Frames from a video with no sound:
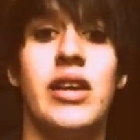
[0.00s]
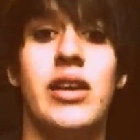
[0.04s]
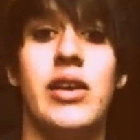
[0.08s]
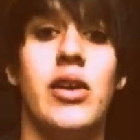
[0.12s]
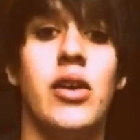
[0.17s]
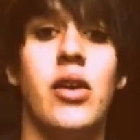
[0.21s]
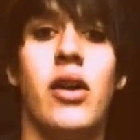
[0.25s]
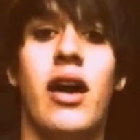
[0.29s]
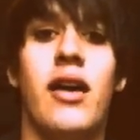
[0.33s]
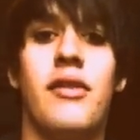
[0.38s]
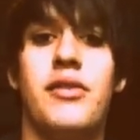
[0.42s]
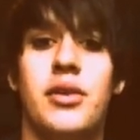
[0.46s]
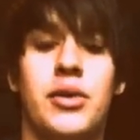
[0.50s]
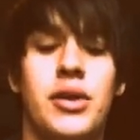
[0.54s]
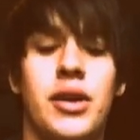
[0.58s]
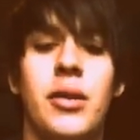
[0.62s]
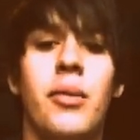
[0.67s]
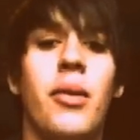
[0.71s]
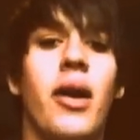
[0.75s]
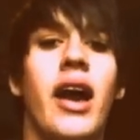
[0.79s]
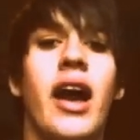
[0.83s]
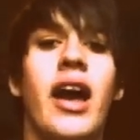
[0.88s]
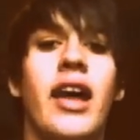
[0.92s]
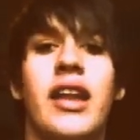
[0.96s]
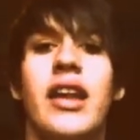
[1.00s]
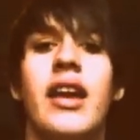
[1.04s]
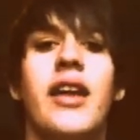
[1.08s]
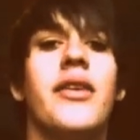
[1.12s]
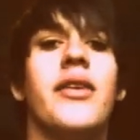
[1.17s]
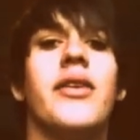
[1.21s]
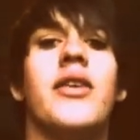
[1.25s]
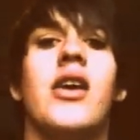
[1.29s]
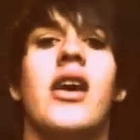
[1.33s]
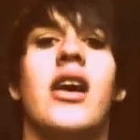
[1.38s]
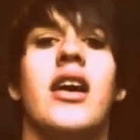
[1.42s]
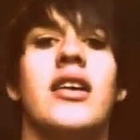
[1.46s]
You don't have to worry about any
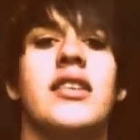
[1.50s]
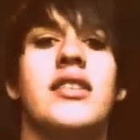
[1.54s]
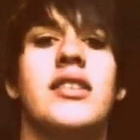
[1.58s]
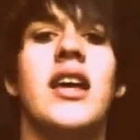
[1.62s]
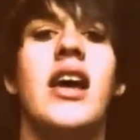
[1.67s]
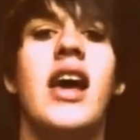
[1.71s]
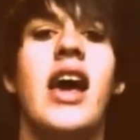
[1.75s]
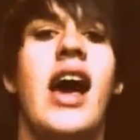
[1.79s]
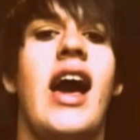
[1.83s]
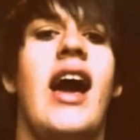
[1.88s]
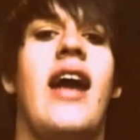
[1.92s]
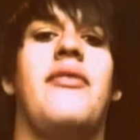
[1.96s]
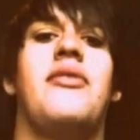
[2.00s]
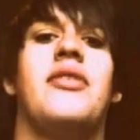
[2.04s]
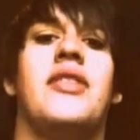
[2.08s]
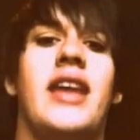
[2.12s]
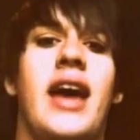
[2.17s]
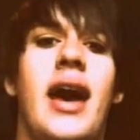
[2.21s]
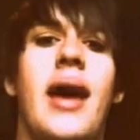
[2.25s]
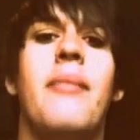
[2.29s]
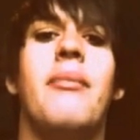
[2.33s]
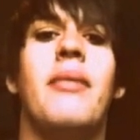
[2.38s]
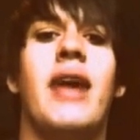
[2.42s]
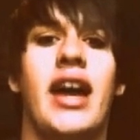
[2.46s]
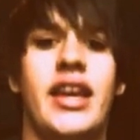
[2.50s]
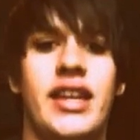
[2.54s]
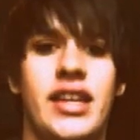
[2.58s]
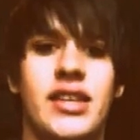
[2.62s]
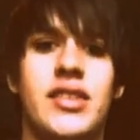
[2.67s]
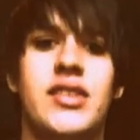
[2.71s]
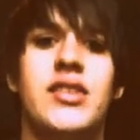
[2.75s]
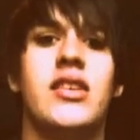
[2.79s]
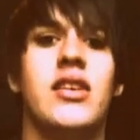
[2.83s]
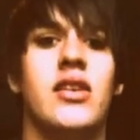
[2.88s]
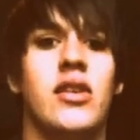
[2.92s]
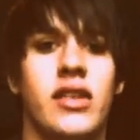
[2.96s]
other costs after that,
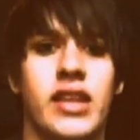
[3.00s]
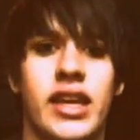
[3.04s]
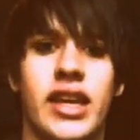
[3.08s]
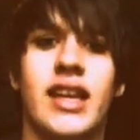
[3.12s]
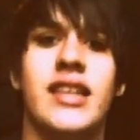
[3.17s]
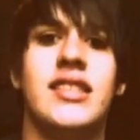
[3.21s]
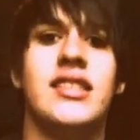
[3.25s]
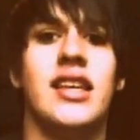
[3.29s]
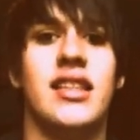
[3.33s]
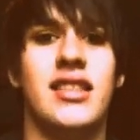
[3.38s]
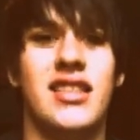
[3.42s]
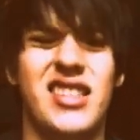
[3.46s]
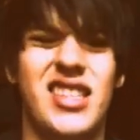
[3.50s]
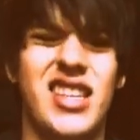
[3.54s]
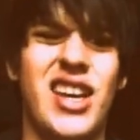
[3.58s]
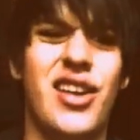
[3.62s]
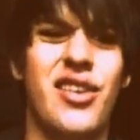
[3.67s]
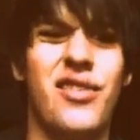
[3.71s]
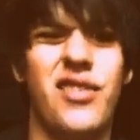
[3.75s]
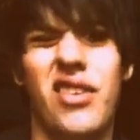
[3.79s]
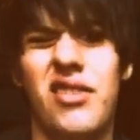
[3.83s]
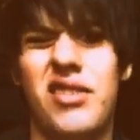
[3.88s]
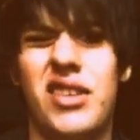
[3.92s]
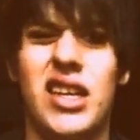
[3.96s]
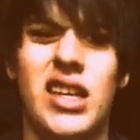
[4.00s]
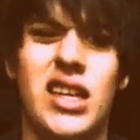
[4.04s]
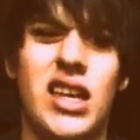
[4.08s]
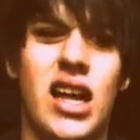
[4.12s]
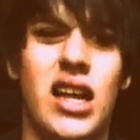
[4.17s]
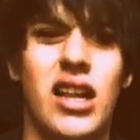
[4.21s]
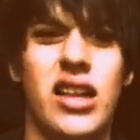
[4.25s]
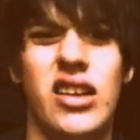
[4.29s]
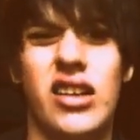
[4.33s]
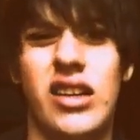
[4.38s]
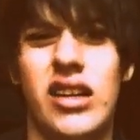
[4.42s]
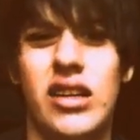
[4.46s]
minus, like I said, the $10 or
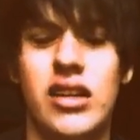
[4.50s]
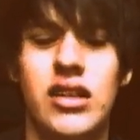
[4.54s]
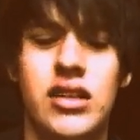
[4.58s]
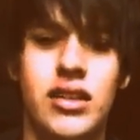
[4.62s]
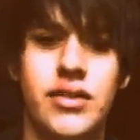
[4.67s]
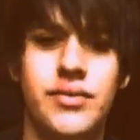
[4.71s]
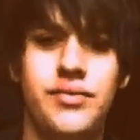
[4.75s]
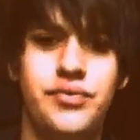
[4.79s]
$15